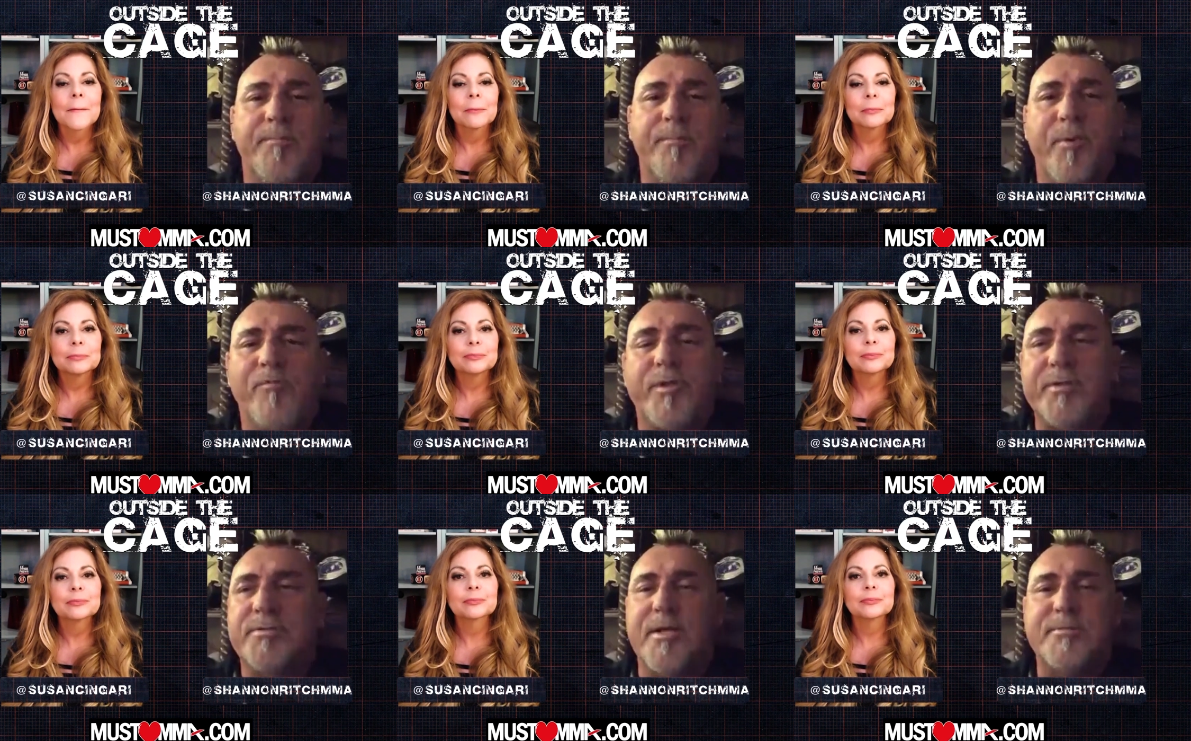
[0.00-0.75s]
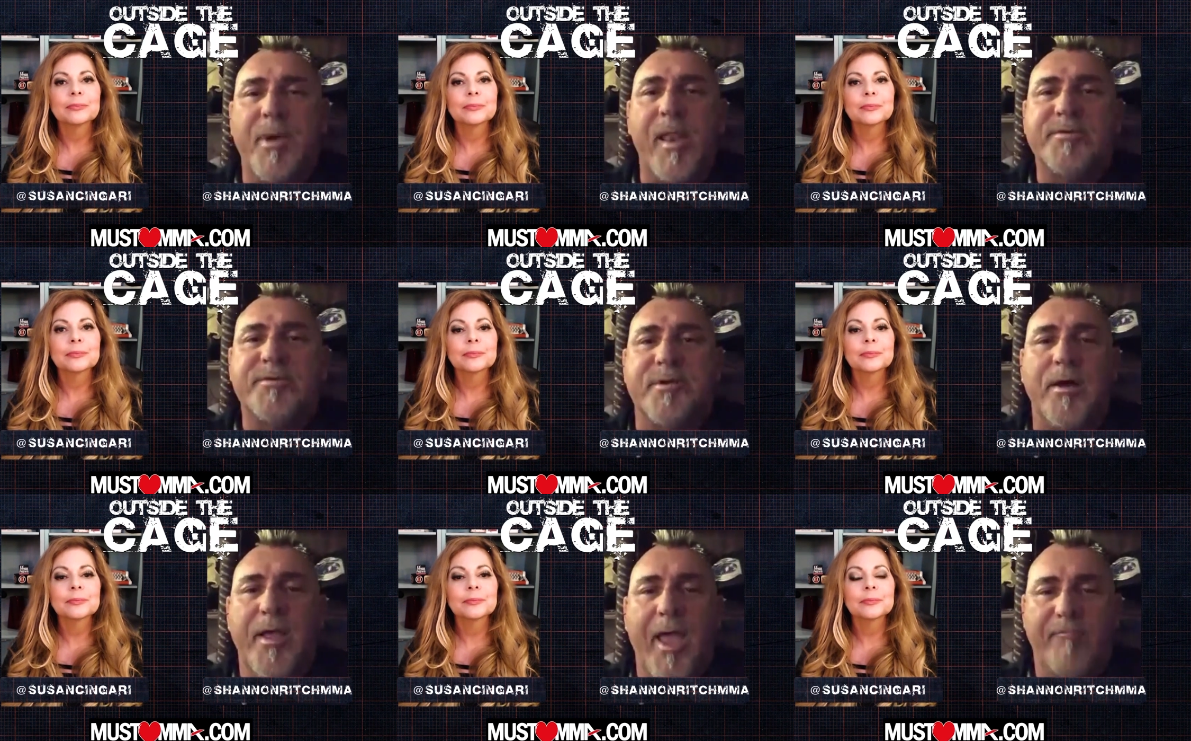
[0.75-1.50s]
Speaker 1: Um, hopefully,
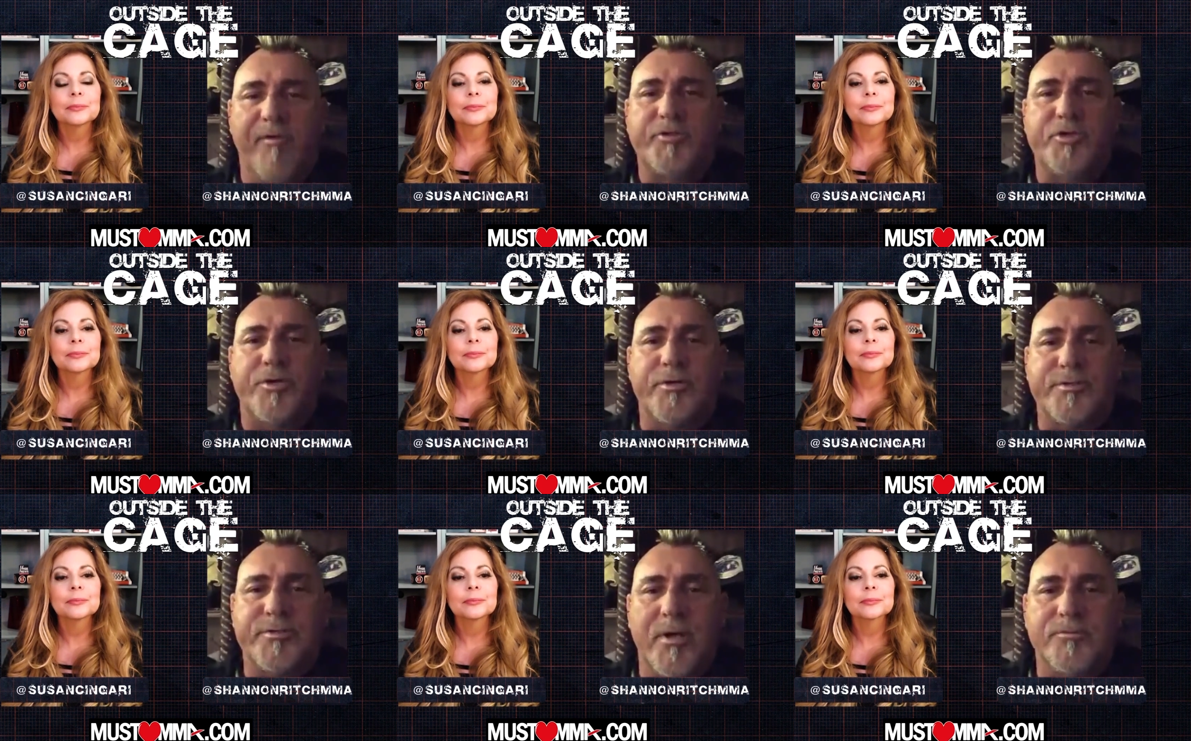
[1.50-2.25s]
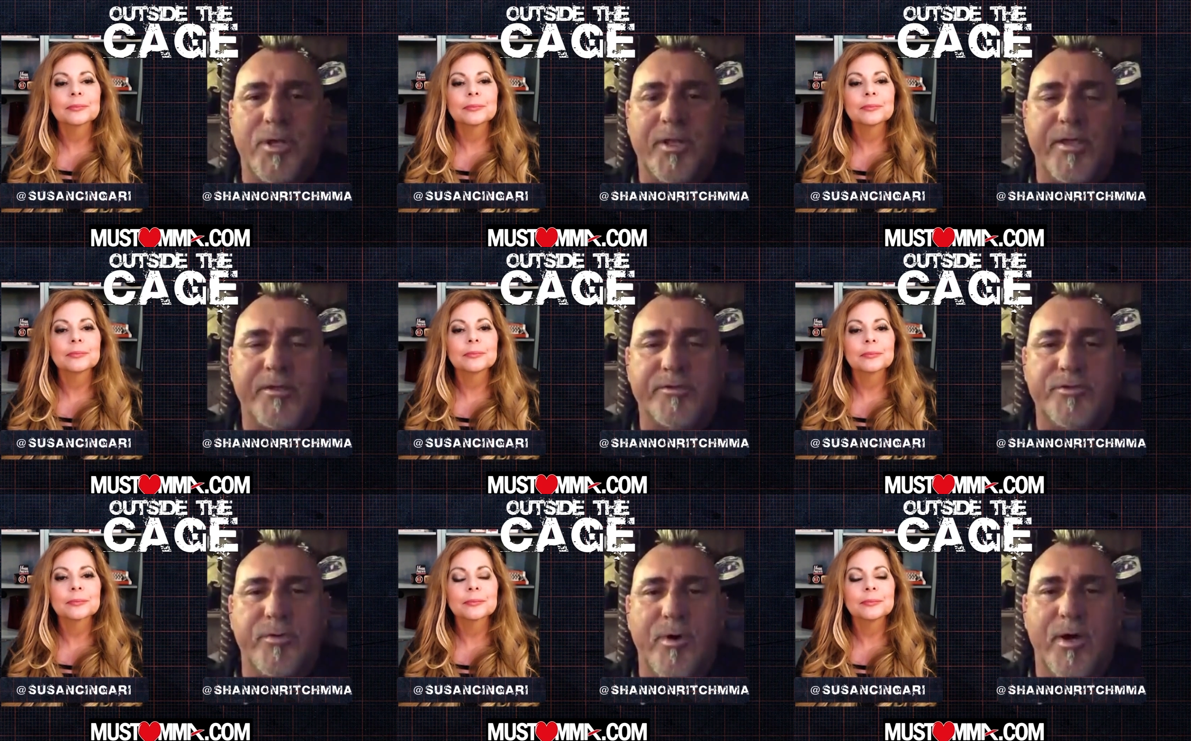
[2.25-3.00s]
that's my next uh, adventure is uh,